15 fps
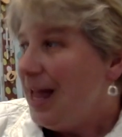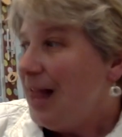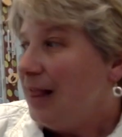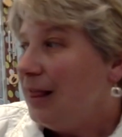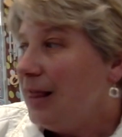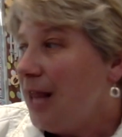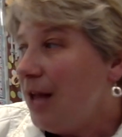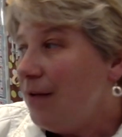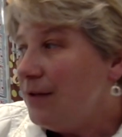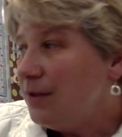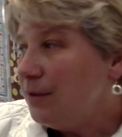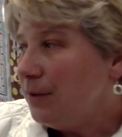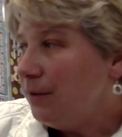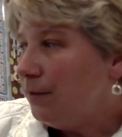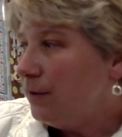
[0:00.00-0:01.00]
Love is a
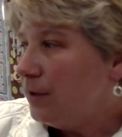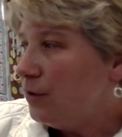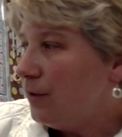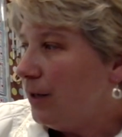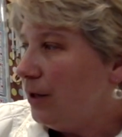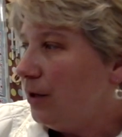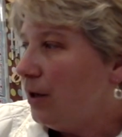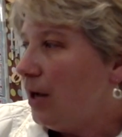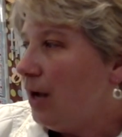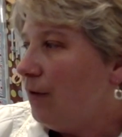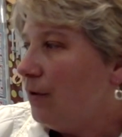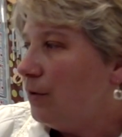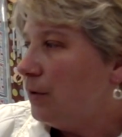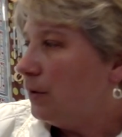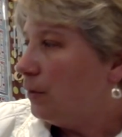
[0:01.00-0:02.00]
refrigerator
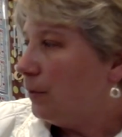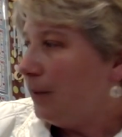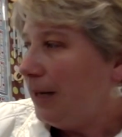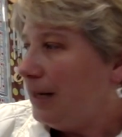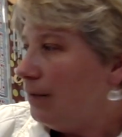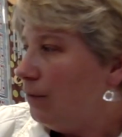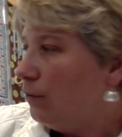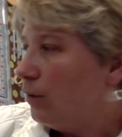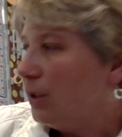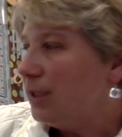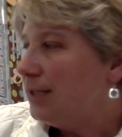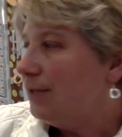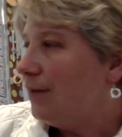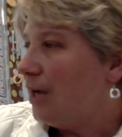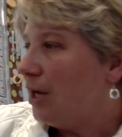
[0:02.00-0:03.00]
covered with creative
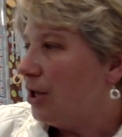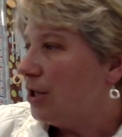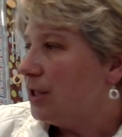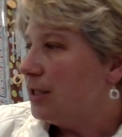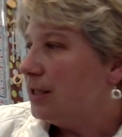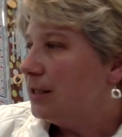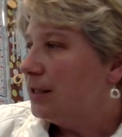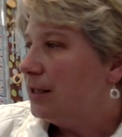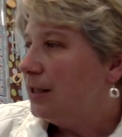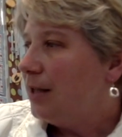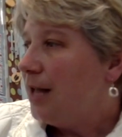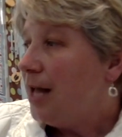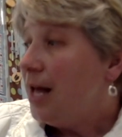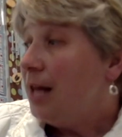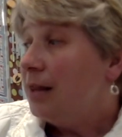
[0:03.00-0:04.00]
works of art.
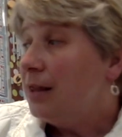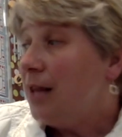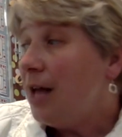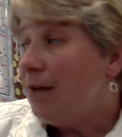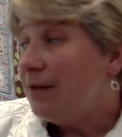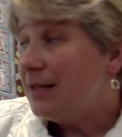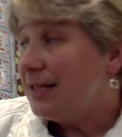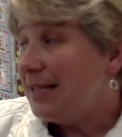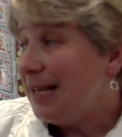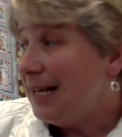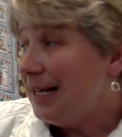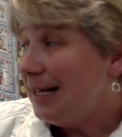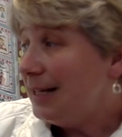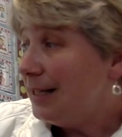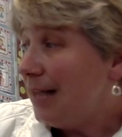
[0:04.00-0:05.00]
Love is
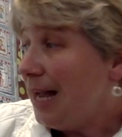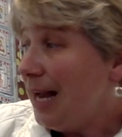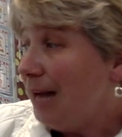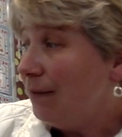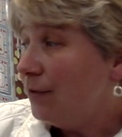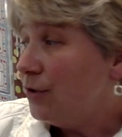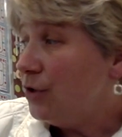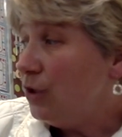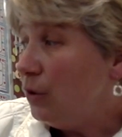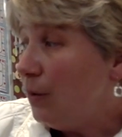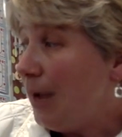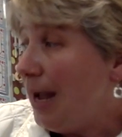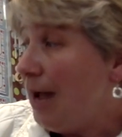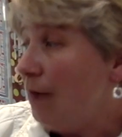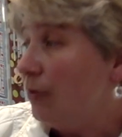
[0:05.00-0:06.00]
standing in line for 2
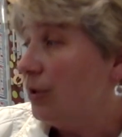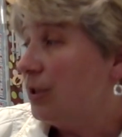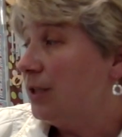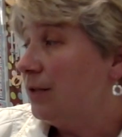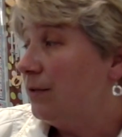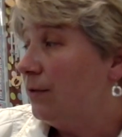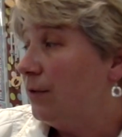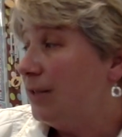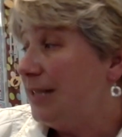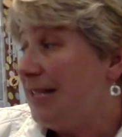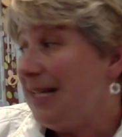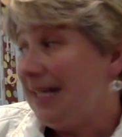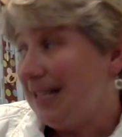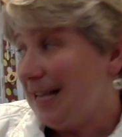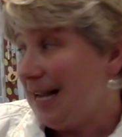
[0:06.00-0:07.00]
hours for
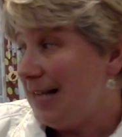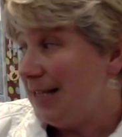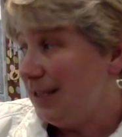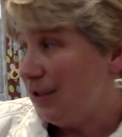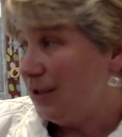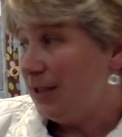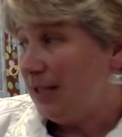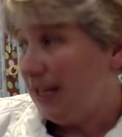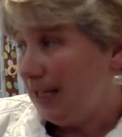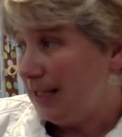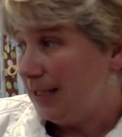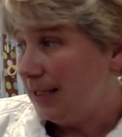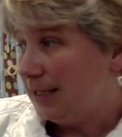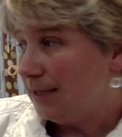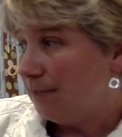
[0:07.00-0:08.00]
teen concert
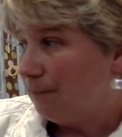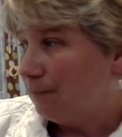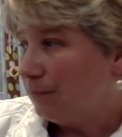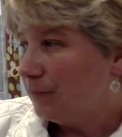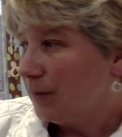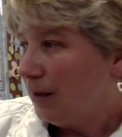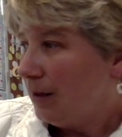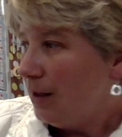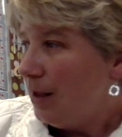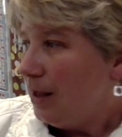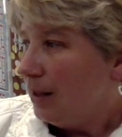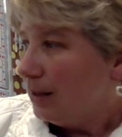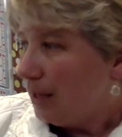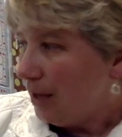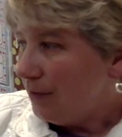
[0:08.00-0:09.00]
tickets.
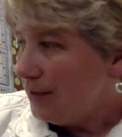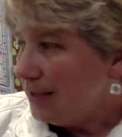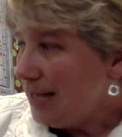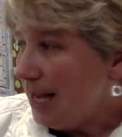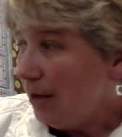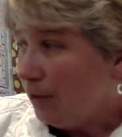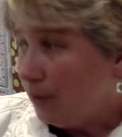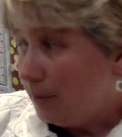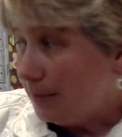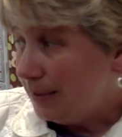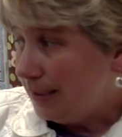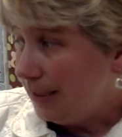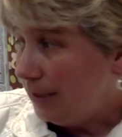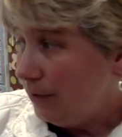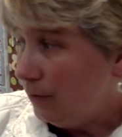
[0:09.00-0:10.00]
Love is not
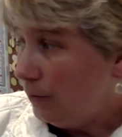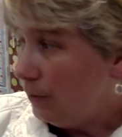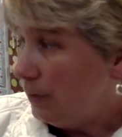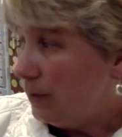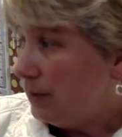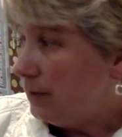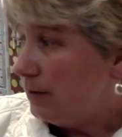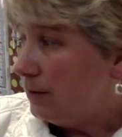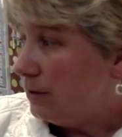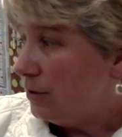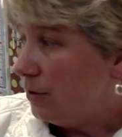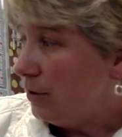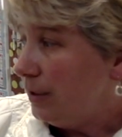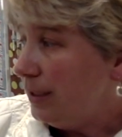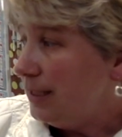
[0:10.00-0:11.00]
grimacing through the
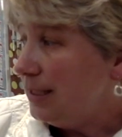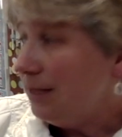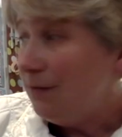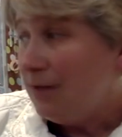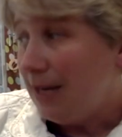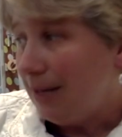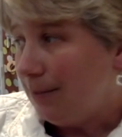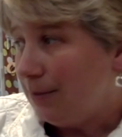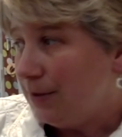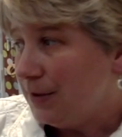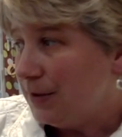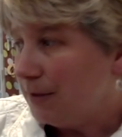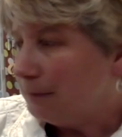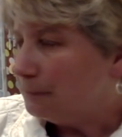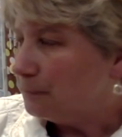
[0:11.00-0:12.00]
dirtiest of
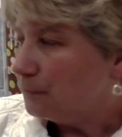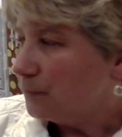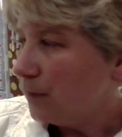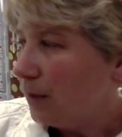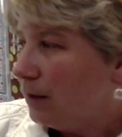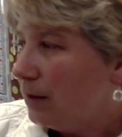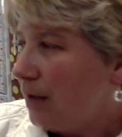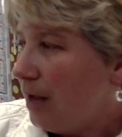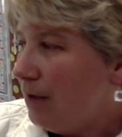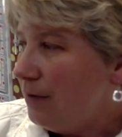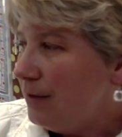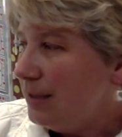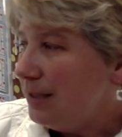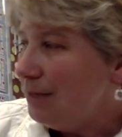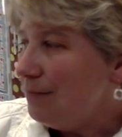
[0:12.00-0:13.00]
diapers. Love
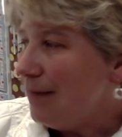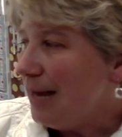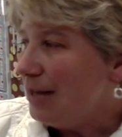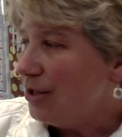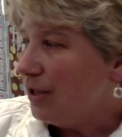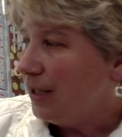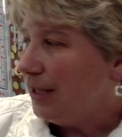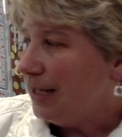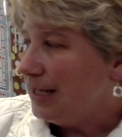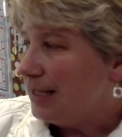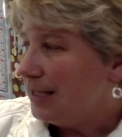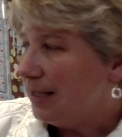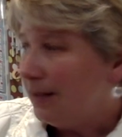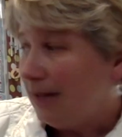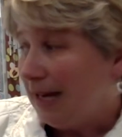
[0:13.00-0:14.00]
is the magic
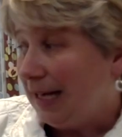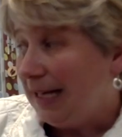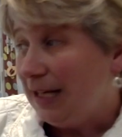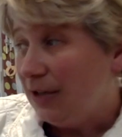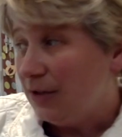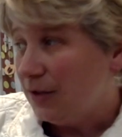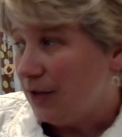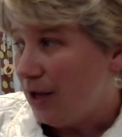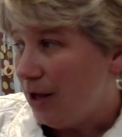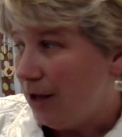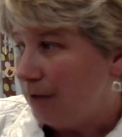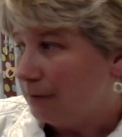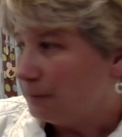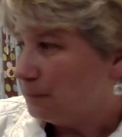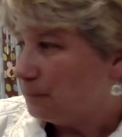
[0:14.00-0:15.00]
kiss that heals all.